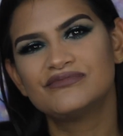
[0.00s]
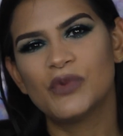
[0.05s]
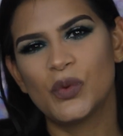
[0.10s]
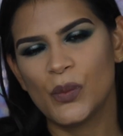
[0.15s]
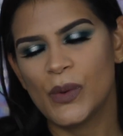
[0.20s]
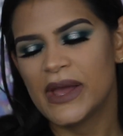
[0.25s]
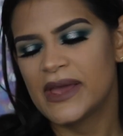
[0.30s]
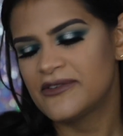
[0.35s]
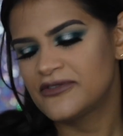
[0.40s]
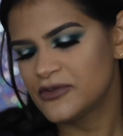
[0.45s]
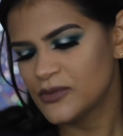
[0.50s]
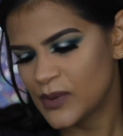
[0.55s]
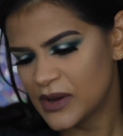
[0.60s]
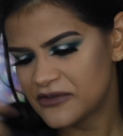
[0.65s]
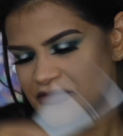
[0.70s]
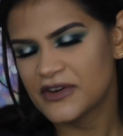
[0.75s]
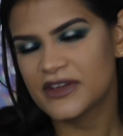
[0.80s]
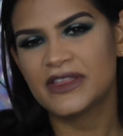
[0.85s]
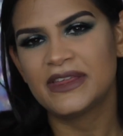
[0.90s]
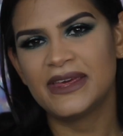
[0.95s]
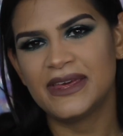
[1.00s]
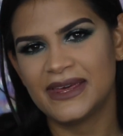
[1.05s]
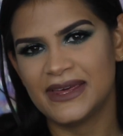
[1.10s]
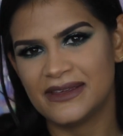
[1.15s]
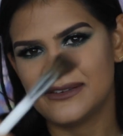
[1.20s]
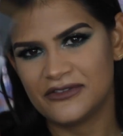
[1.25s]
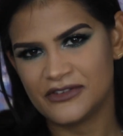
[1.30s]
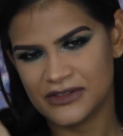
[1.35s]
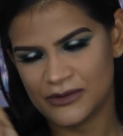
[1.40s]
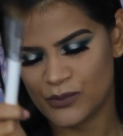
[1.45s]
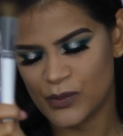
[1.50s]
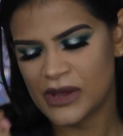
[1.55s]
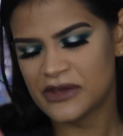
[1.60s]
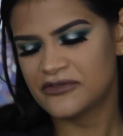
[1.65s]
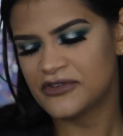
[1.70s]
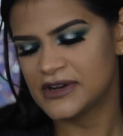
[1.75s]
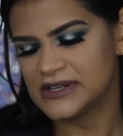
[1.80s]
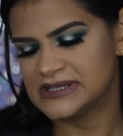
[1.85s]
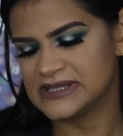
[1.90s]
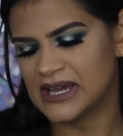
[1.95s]
Wait
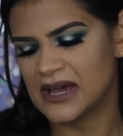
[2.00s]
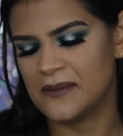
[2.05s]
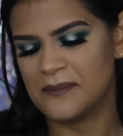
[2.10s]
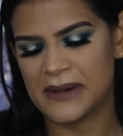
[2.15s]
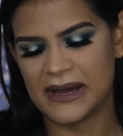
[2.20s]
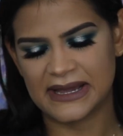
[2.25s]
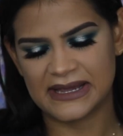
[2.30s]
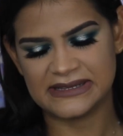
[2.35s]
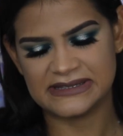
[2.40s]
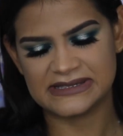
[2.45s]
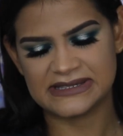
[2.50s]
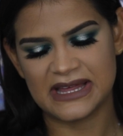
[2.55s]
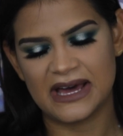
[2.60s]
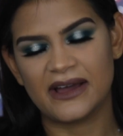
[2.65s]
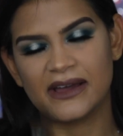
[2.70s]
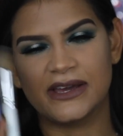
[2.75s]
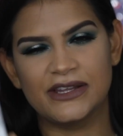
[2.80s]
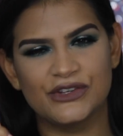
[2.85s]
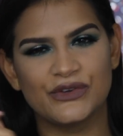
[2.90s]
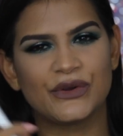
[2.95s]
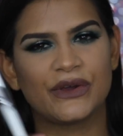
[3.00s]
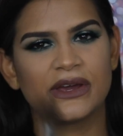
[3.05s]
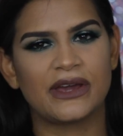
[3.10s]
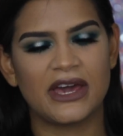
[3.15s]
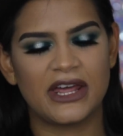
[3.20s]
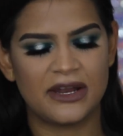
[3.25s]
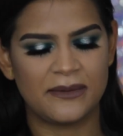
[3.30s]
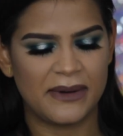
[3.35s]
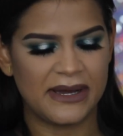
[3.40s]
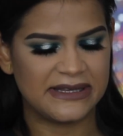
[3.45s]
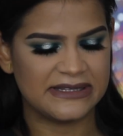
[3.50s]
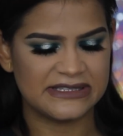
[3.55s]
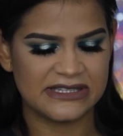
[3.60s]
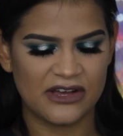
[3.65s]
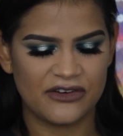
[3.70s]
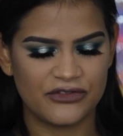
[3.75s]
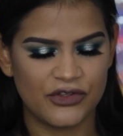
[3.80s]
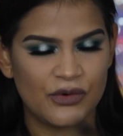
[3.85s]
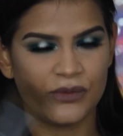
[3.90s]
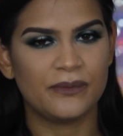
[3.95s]
for it to come back in stock and you can get it by
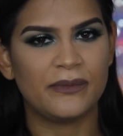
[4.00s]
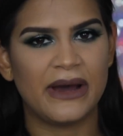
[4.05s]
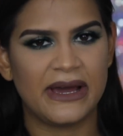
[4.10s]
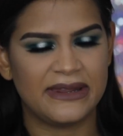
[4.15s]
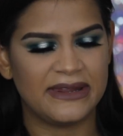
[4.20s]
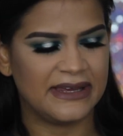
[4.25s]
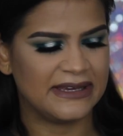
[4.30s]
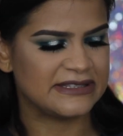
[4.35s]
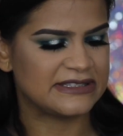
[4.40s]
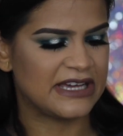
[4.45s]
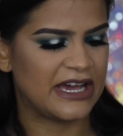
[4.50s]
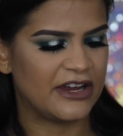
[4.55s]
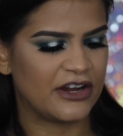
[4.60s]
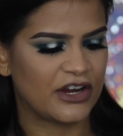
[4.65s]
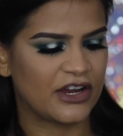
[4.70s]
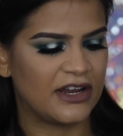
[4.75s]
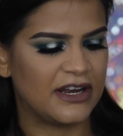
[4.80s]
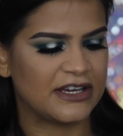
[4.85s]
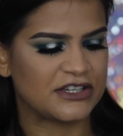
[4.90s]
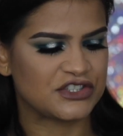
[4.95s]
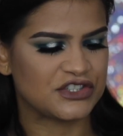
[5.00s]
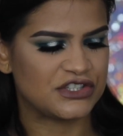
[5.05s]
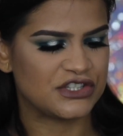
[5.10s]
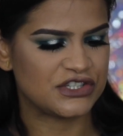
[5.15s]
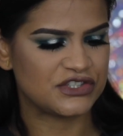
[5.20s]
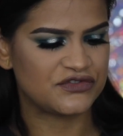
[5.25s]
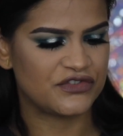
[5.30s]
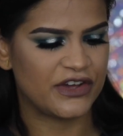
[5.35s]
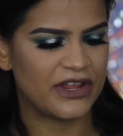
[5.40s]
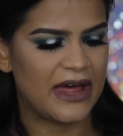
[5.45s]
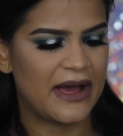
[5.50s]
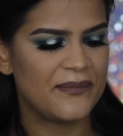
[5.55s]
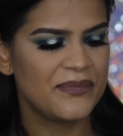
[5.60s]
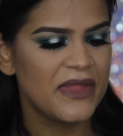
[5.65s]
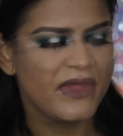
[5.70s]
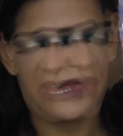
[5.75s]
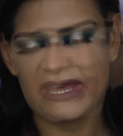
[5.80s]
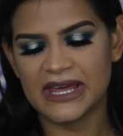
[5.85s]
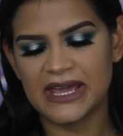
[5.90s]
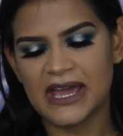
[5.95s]
itself. Don't buy the entire collection just for that.
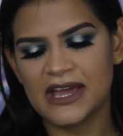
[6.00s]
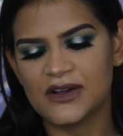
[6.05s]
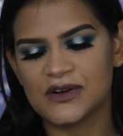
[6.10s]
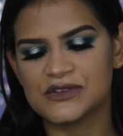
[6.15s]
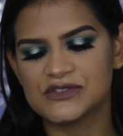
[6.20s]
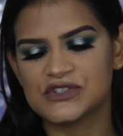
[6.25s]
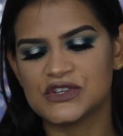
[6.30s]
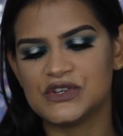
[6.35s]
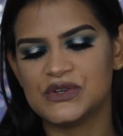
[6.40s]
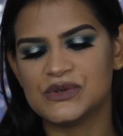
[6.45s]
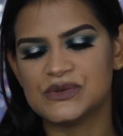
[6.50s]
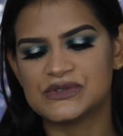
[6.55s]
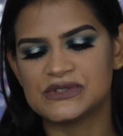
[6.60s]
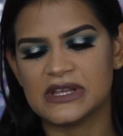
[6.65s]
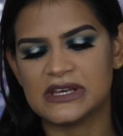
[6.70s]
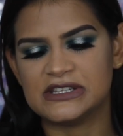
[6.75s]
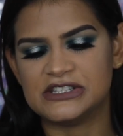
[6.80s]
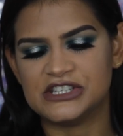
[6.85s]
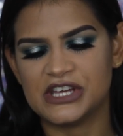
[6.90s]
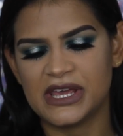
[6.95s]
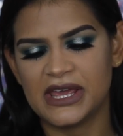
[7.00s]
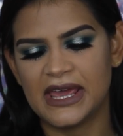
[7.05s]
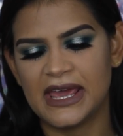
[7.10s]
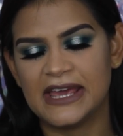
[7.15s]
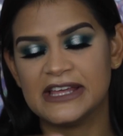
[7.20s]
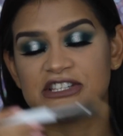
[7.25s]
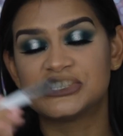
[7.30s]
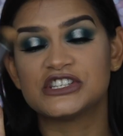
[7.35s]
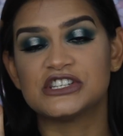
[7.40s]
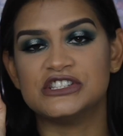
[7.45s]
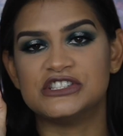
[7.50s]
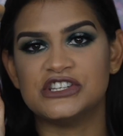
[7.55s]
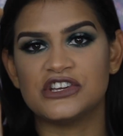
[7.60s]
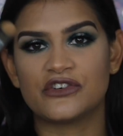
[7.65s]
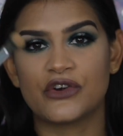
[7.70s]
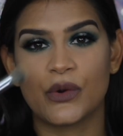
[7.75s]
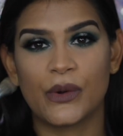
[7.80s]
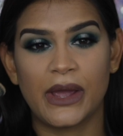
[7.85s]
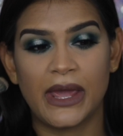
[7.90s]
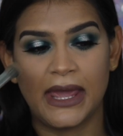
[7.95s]
Today I also used the
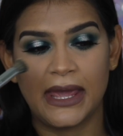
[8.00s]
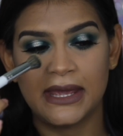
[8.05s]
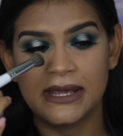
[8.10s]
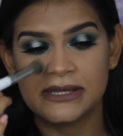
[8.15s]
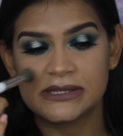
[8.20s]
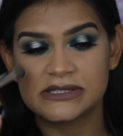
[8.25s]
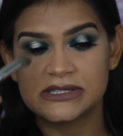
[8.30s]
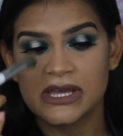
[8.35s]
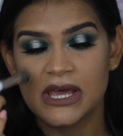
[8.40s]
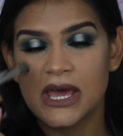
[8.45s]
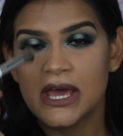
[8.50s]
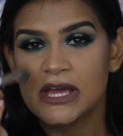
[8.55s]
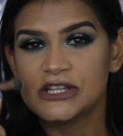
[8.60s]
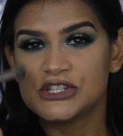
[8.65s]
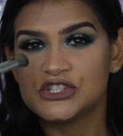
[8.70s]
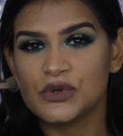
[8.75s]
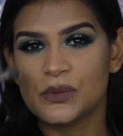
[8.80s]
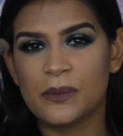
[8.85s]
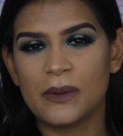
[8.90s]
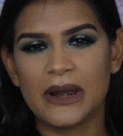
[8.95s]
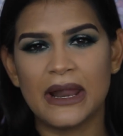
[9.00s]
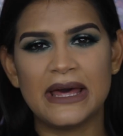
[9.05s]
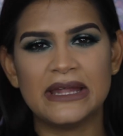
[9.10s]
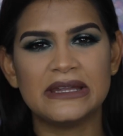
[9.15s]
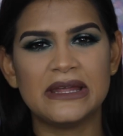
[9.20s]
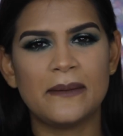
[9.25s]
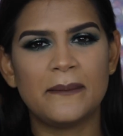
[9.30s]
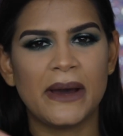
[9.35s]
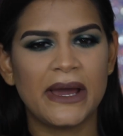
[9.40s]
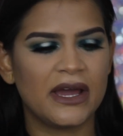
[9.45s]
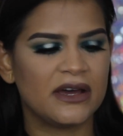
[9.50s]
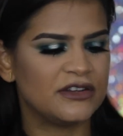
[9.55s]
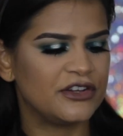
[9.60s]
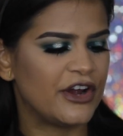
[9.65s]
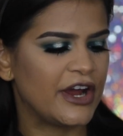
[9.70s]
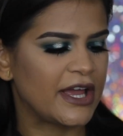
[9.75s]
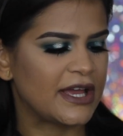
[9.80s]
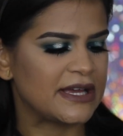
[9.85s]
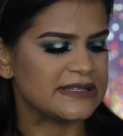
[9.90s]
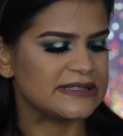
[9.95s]
JH08 to blend my under
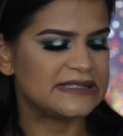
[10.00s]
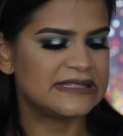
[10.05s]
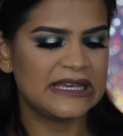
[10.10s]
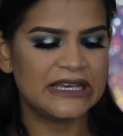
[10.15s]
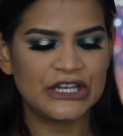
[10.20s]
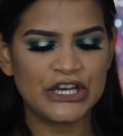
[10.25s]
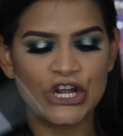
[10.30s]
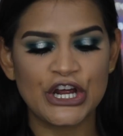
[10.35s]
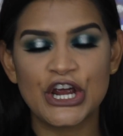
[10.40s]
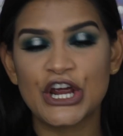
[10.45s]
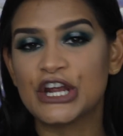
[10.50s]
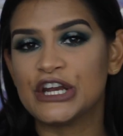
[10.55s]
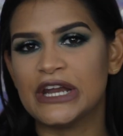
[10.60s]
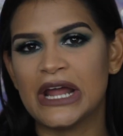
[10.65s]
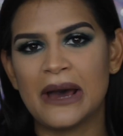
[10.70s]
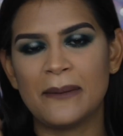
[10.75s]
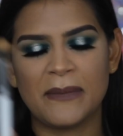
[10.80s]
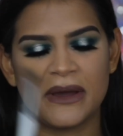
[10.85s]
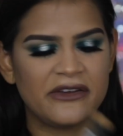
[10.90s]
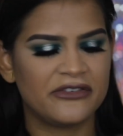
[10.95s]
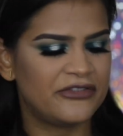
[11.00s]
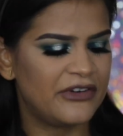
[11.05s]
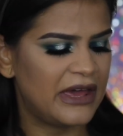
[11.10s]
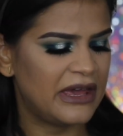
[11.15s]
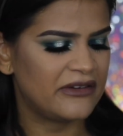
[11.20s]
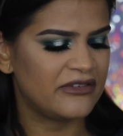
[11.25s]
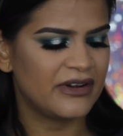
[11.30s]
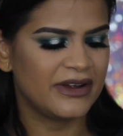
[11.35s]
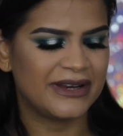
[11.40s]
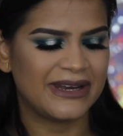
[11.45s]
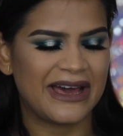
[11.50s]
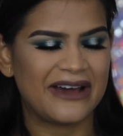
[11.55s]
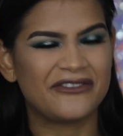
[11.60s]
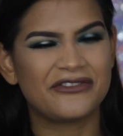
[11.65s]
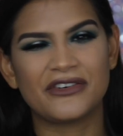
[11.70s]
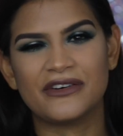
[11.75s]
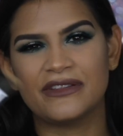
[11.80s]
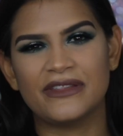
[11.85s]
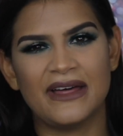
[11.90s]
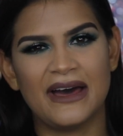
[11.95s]
eye concealer. Not my favorite, not
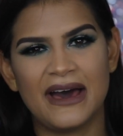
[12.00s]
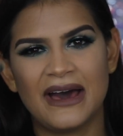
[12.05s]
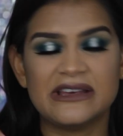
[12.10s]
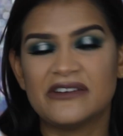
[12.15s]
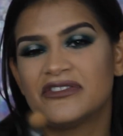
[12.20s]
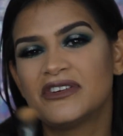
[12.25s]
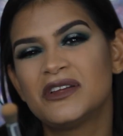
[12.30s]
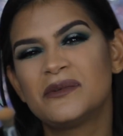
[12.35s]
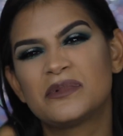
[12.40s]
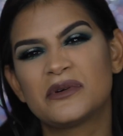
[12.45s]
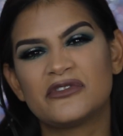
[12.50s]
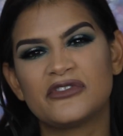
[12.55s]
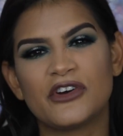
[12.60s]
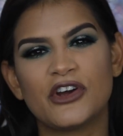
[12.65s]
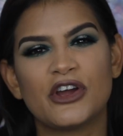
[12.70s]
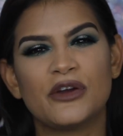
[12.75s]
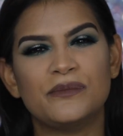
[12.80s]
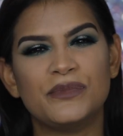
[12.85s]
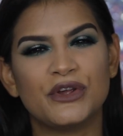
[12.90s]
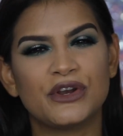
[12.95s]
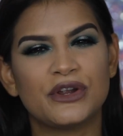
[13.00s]
for that. I definitely prefer a